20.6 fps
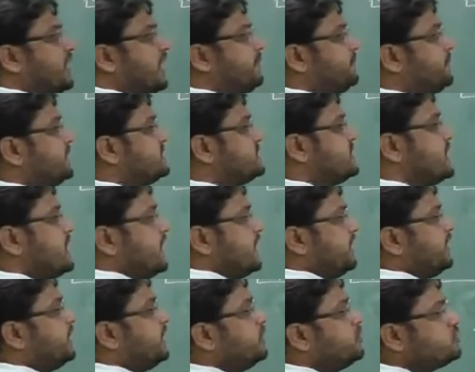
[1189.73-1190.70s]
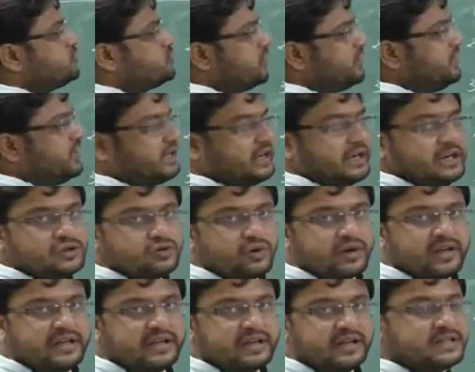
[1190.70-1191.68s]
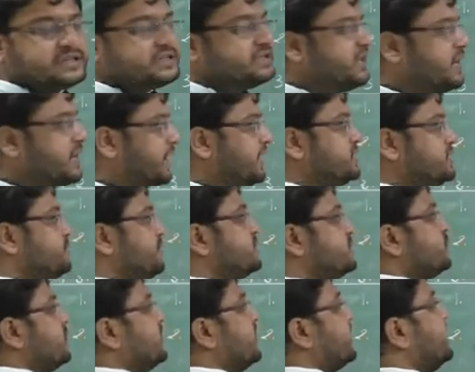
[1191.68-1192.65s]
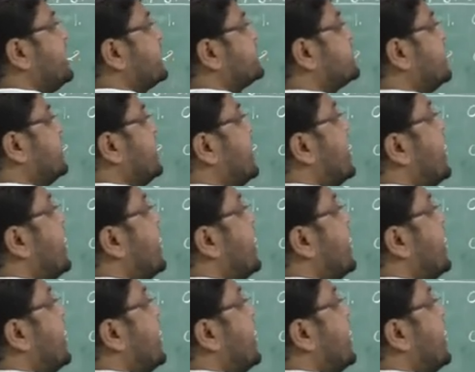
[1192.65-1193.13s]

happens? Reduce or decrease or increase? Decrease means what? Reduction.